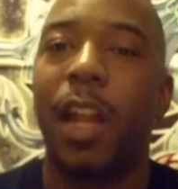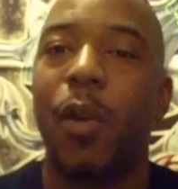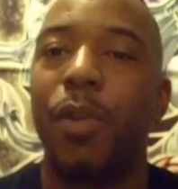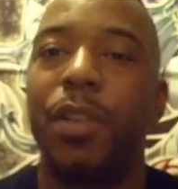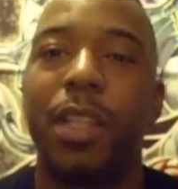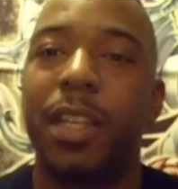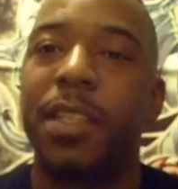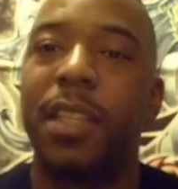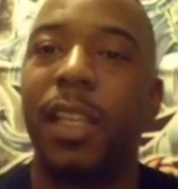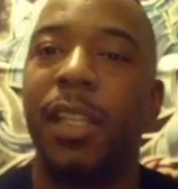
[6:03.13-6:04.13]
to go into the
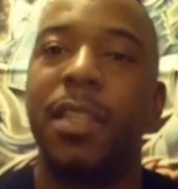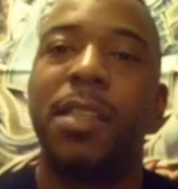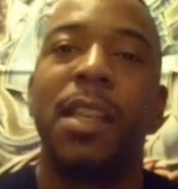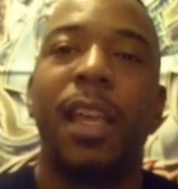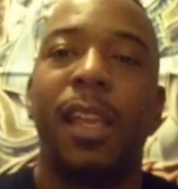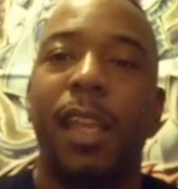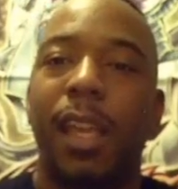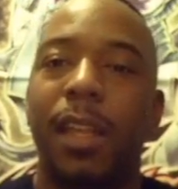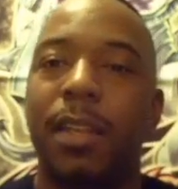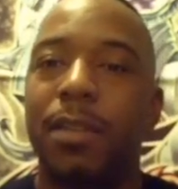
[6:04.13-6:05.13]
exceeds
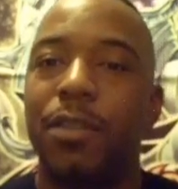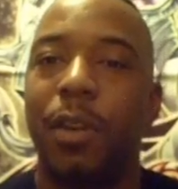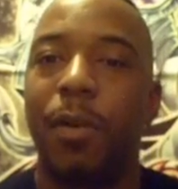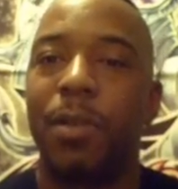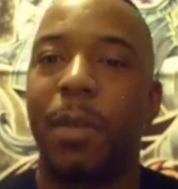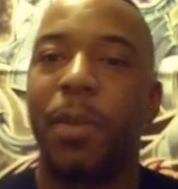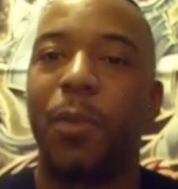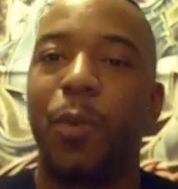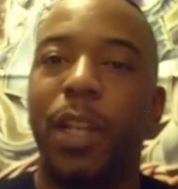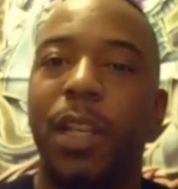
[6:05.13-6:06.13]
and show some of
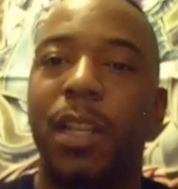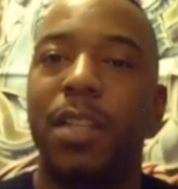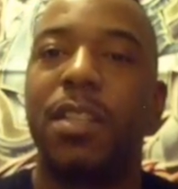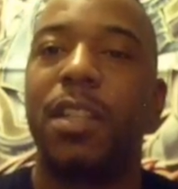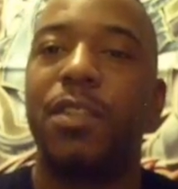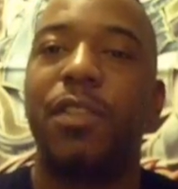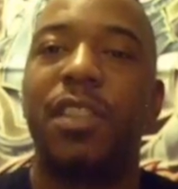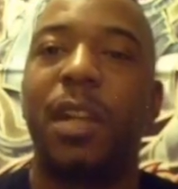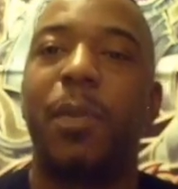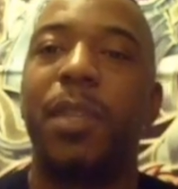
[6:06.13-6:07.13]
the win conditions that you can
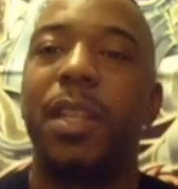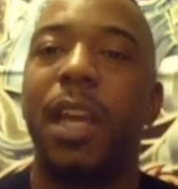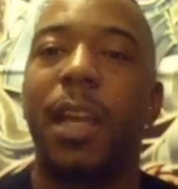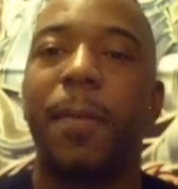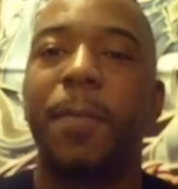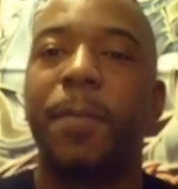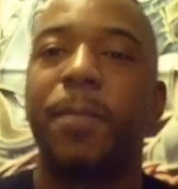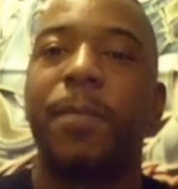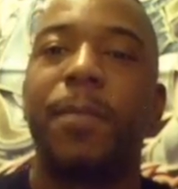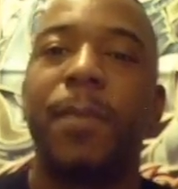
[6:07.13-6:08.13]
set up with the deck.
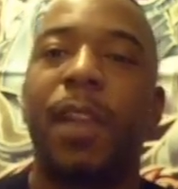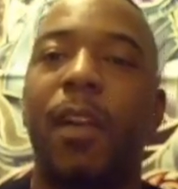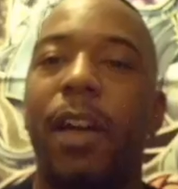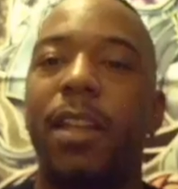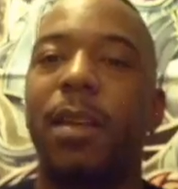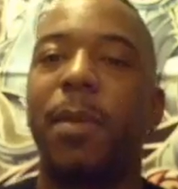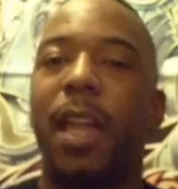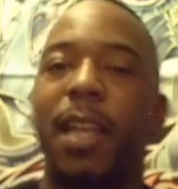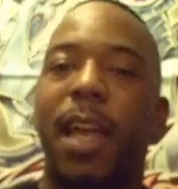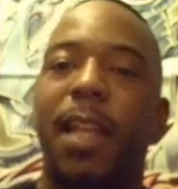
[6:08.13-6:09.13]
Alright,
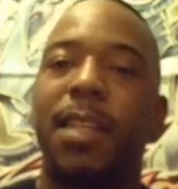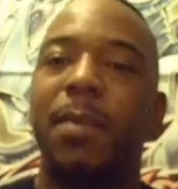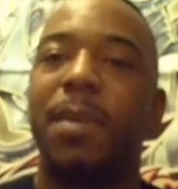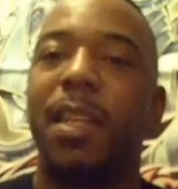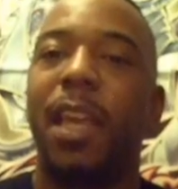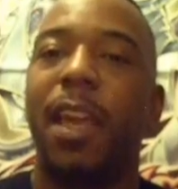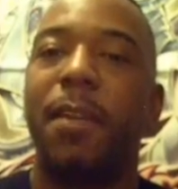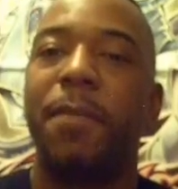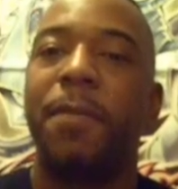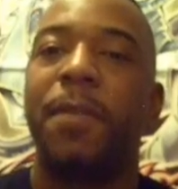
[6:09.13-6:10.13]
DUBKDAD, Team
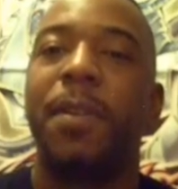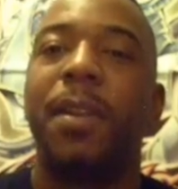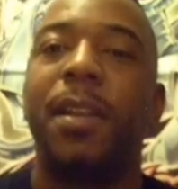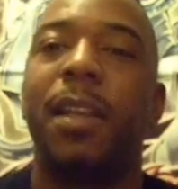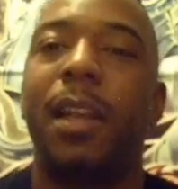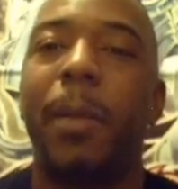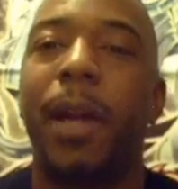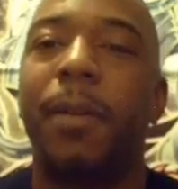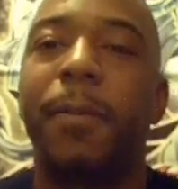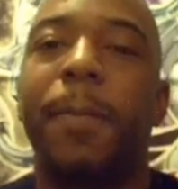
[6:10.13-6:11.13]
DKF, and I'm
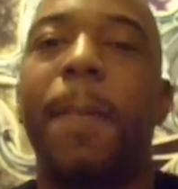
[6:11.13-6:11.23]
out.